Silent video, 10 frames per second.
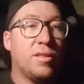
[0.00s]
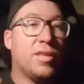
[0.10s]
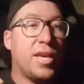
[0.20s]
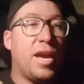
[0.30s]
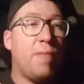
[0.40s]

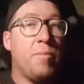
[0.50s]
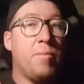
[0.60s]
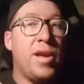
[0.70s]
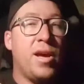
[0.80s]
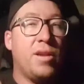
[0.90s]
The camera
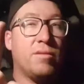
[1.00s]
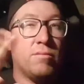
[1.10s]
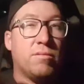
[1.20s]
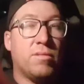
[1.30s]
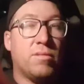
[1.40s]
mount,
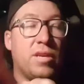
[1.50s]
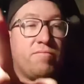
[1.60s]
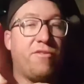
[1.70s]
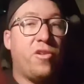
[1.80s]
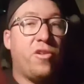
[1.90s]

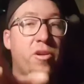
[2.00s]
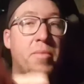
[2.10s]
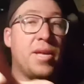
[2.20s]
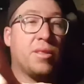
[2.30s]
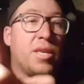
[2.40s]
the
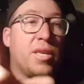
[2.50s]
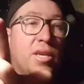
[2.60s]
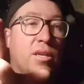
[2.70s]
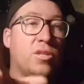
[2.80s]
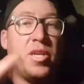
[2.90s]
phone mount
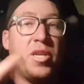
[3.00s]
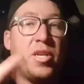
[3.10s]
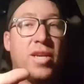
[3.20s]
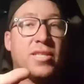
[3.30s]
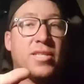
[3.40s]
thing used to be
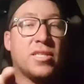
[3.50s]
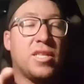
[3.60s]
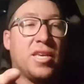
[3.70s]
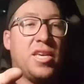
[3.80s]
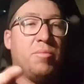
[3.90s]
nice and
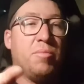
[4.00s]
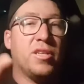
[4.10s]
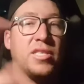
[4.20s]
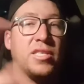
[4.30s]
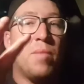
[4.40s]
sticky, but
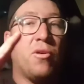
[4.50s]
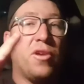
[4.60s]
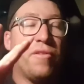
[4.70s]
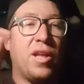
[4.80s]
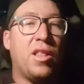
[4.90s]
at some point
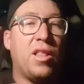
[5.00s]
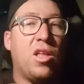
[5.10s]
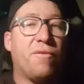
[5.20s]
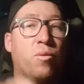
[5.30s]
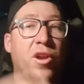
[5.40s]
it fell off and went